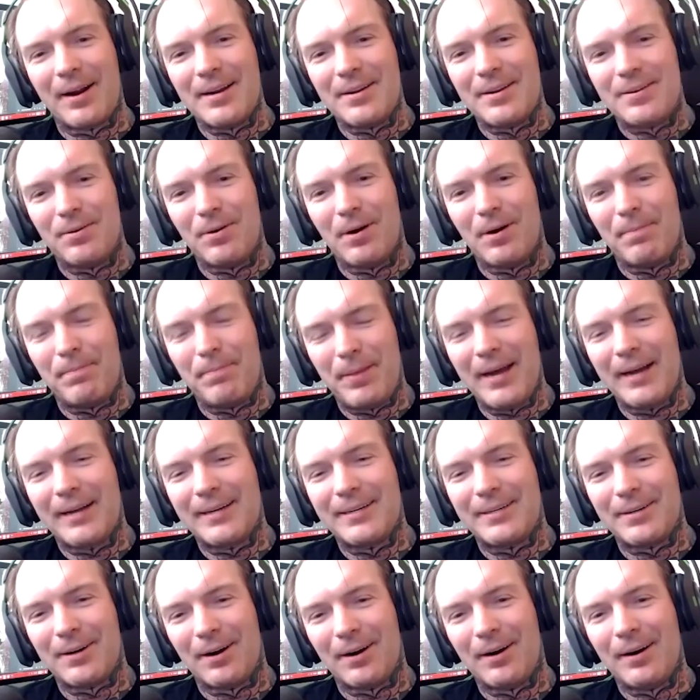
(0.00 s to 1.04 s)
into a
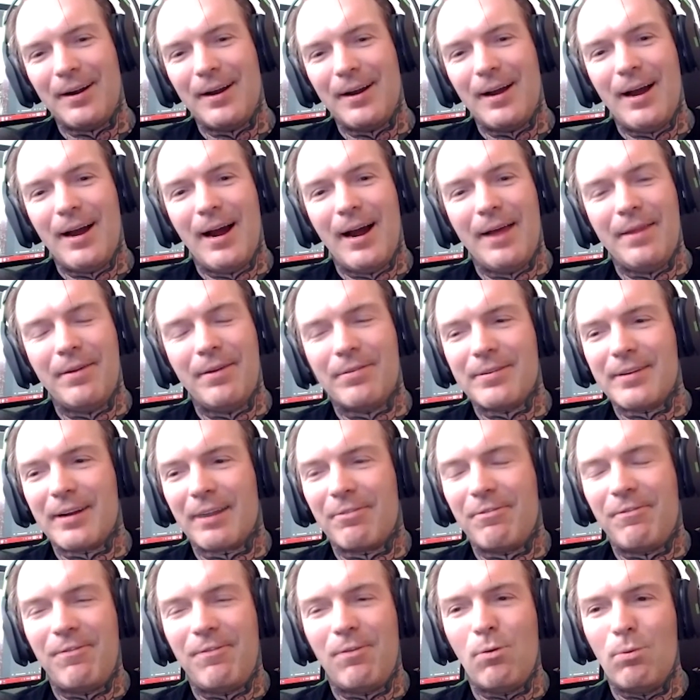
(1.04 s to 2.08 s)
picture. And there was
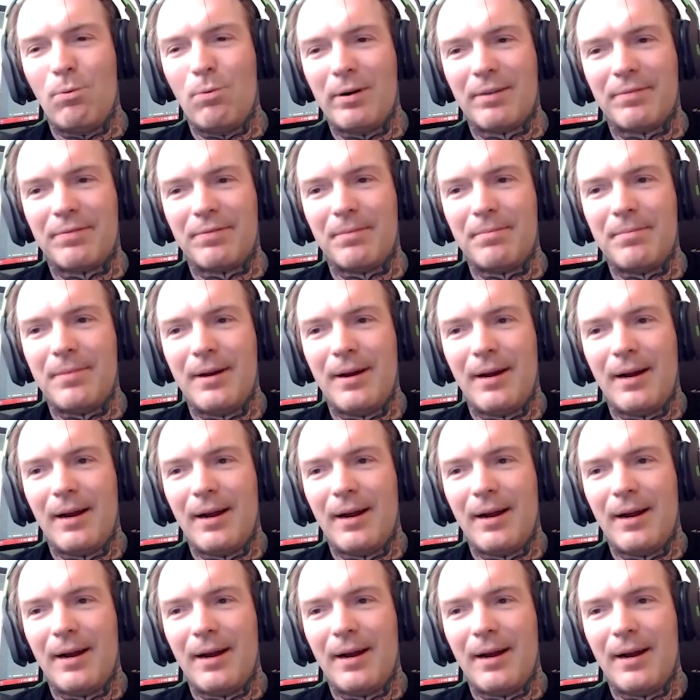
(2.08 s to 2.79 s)
four of them.